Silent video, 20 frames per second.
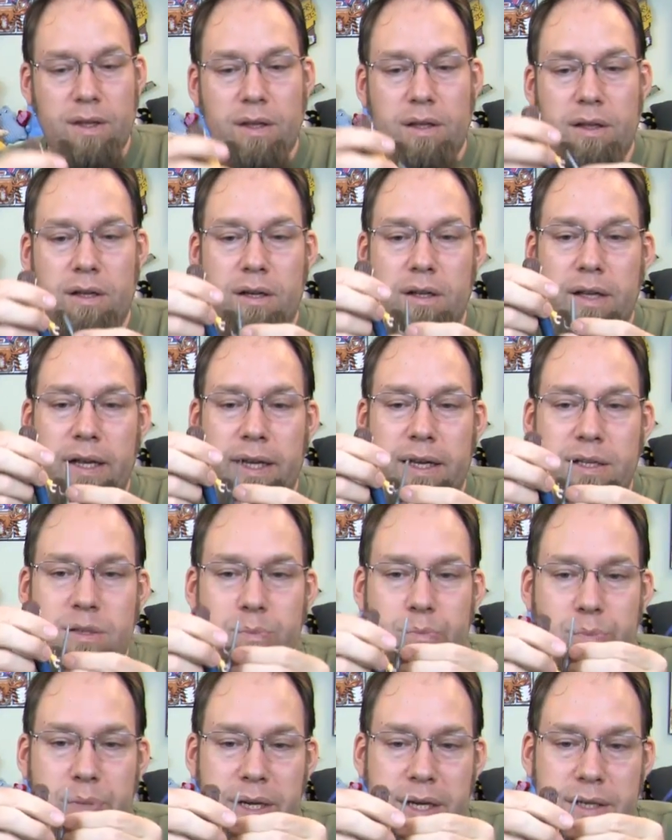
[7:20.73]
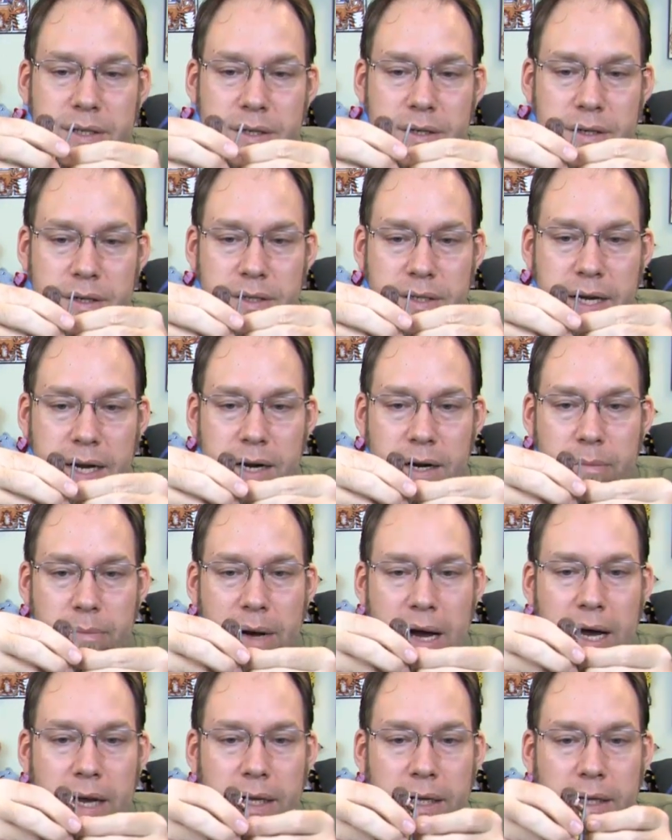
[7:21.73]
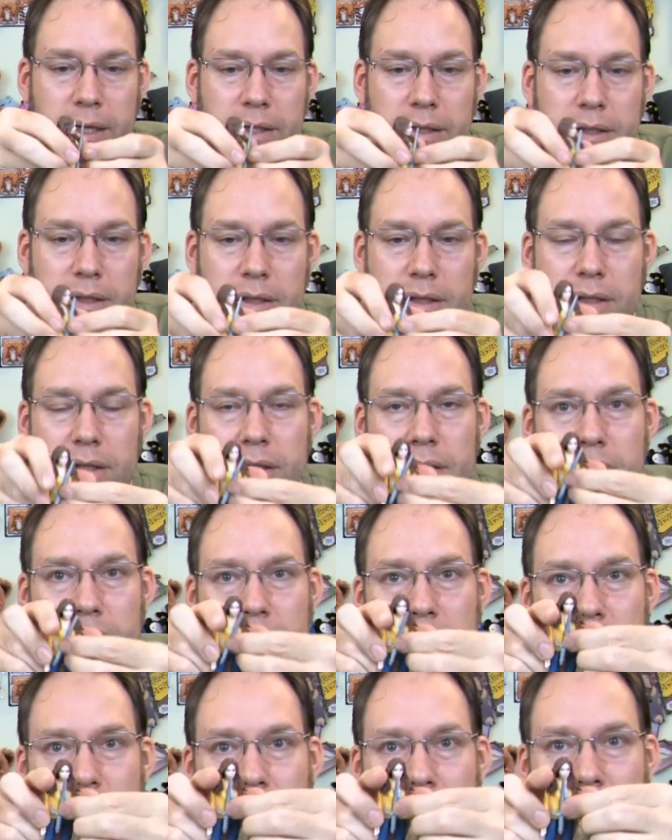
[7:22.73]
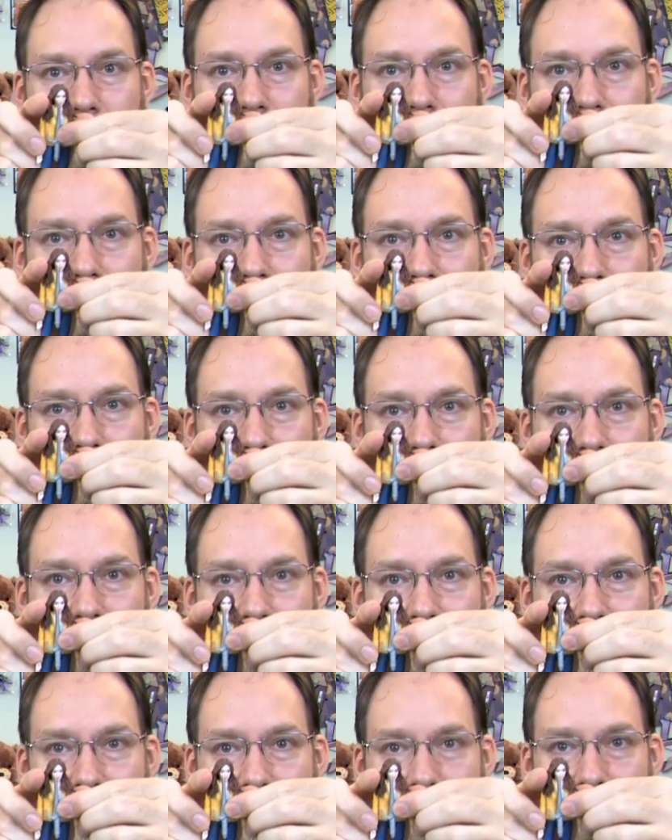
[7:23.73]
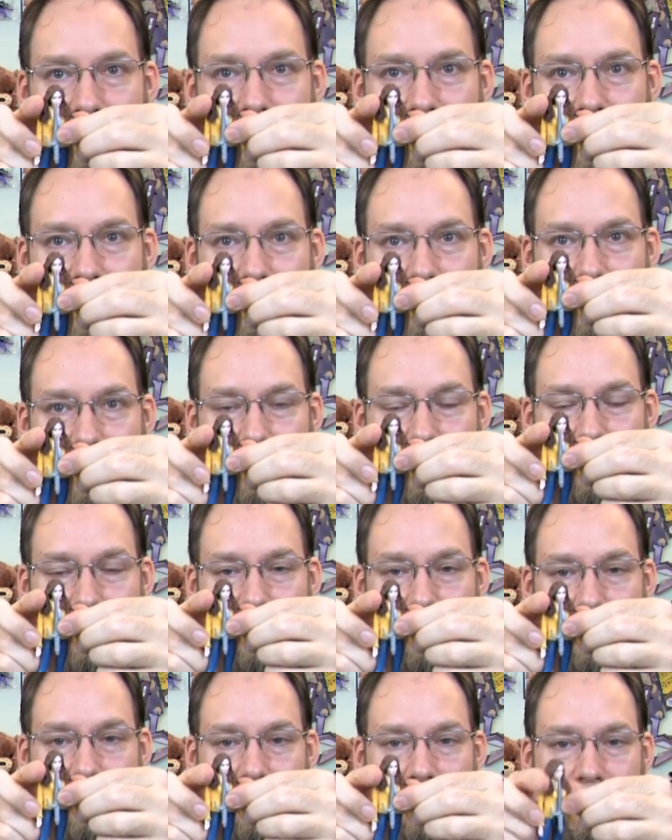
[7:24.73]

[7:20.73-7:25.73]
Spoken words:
they're like as big as her entire body, which is kind of ridiculous.